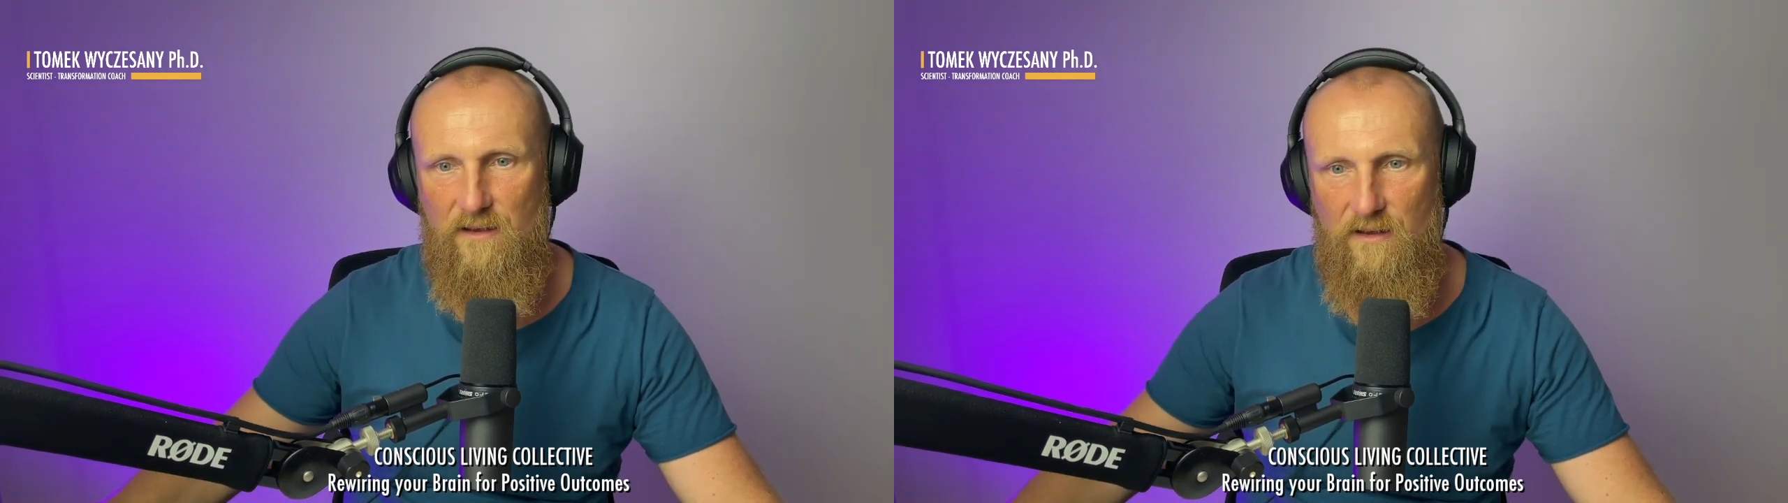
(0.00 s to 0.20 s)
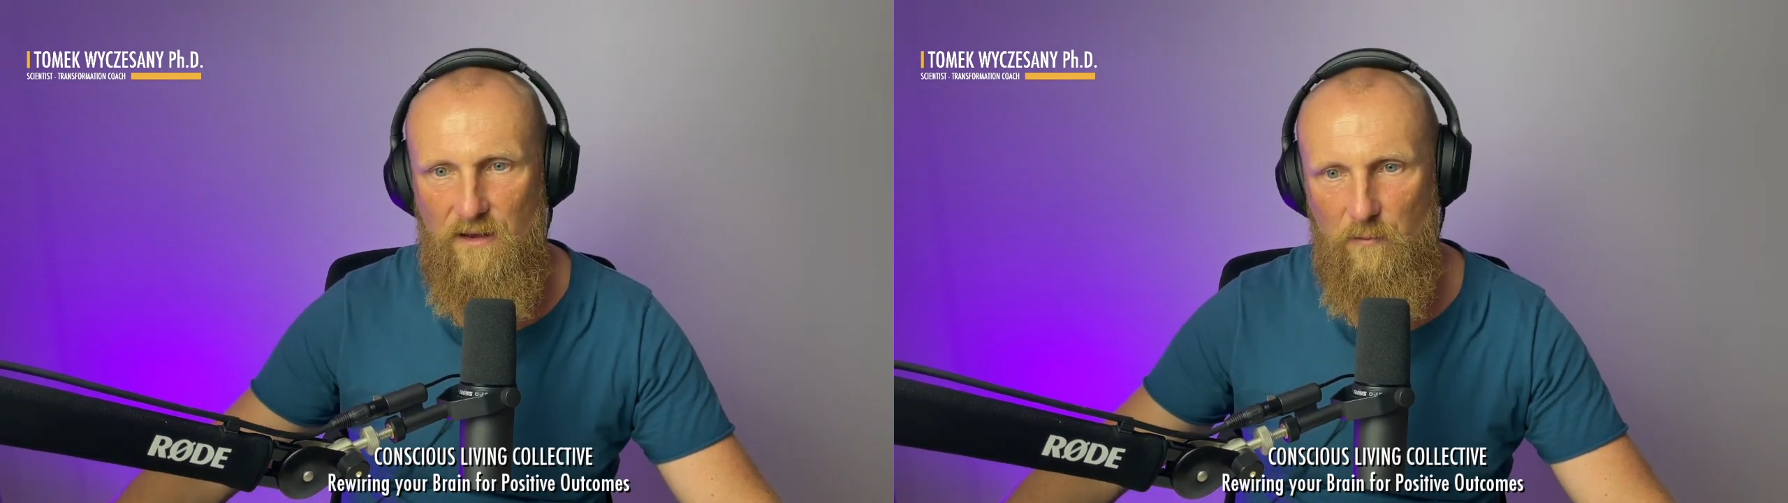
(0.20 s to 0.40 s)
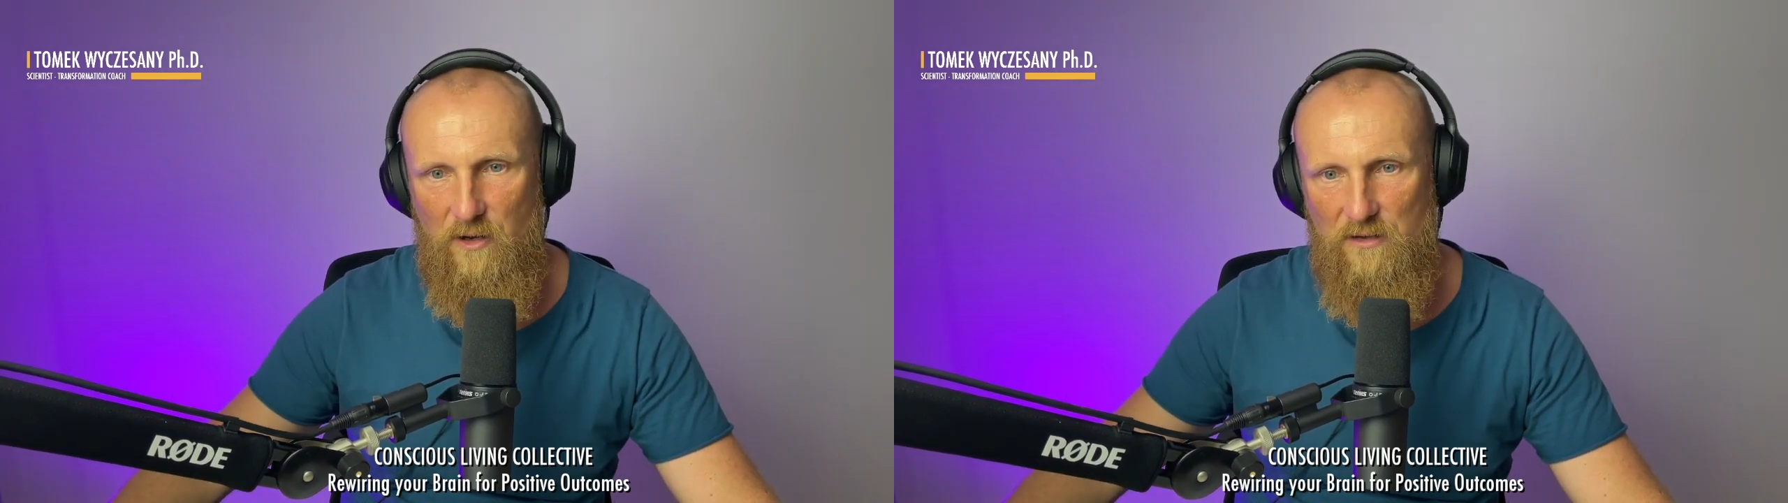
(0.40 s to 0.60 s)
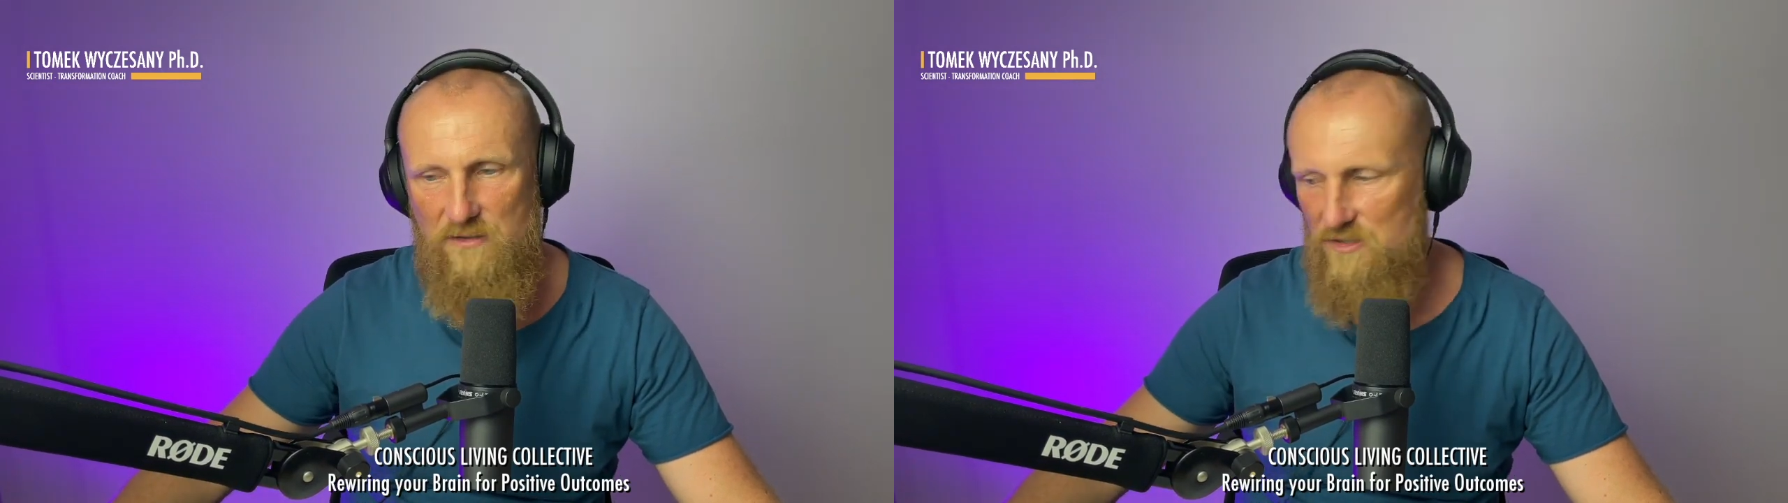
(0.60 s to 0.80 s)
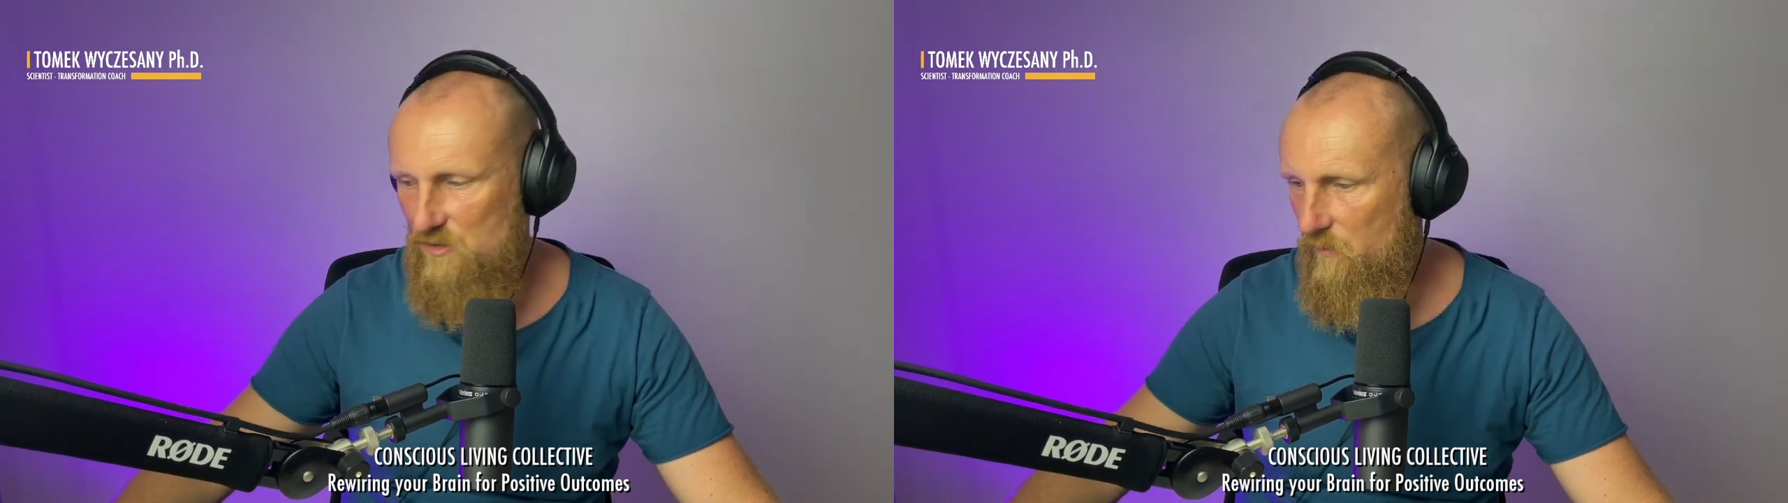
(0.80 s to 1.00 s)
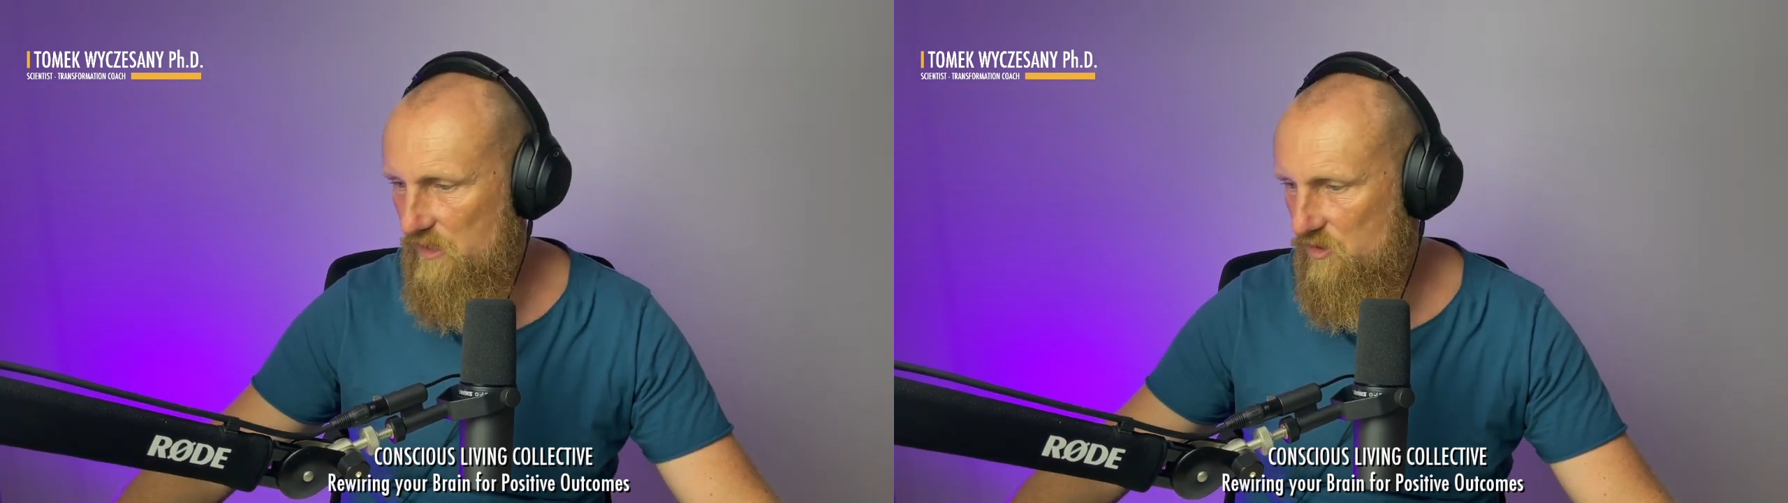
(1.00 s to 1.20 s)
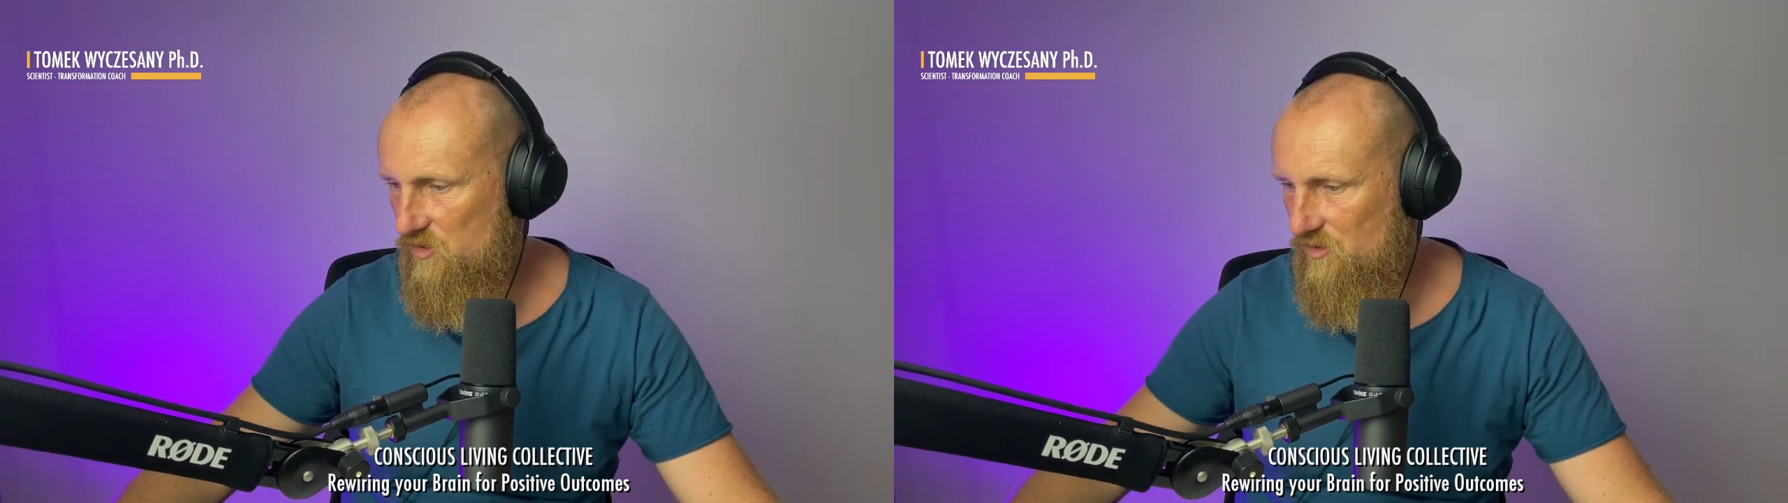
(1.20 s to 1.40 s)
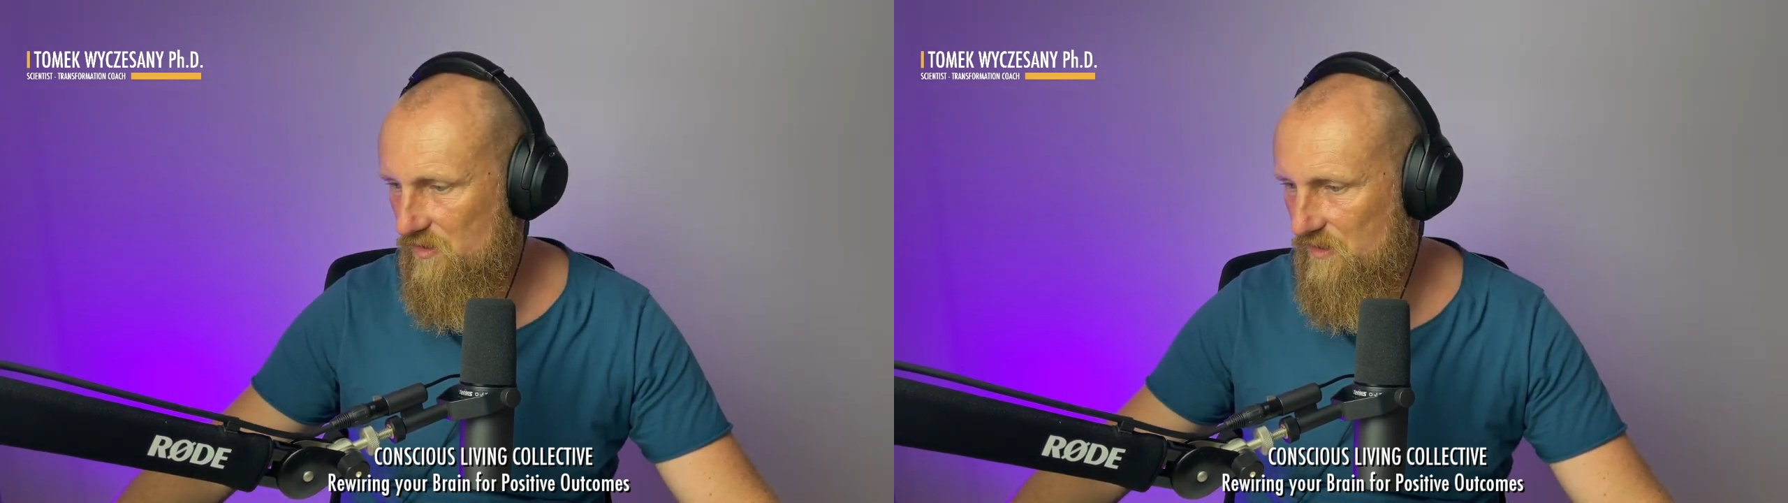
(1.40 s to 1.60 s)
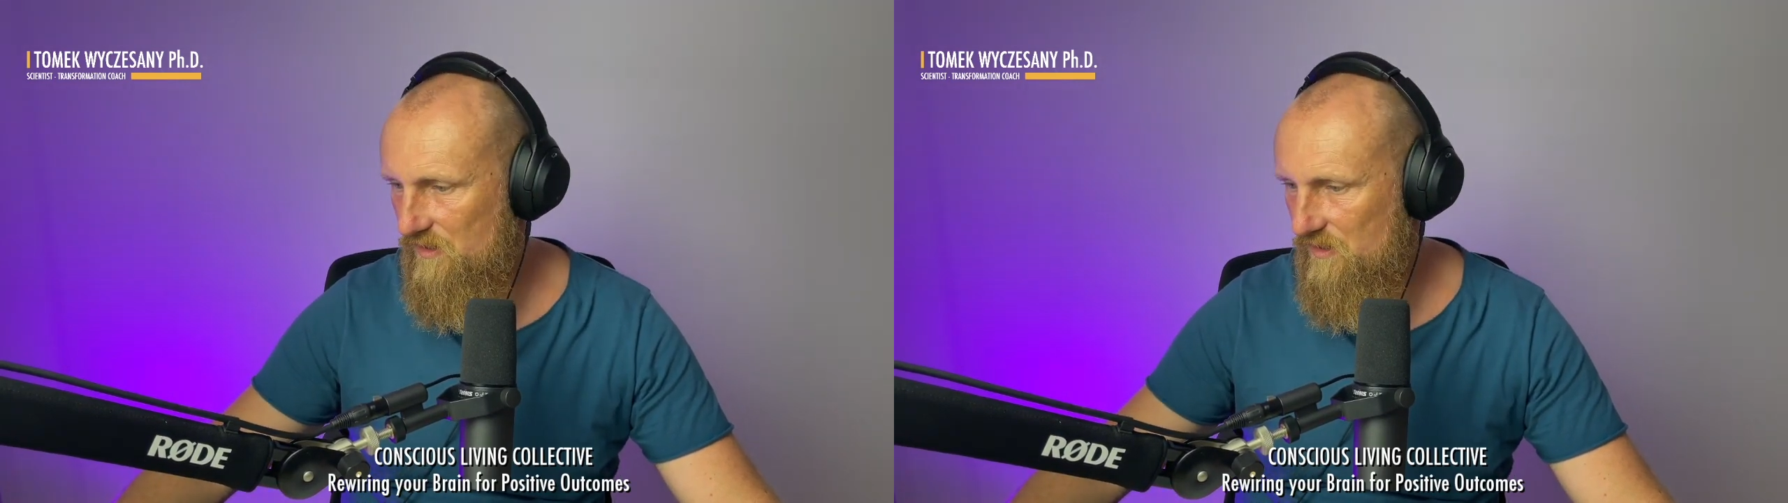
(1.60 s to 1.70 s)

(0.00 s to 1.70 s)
I'm going to switch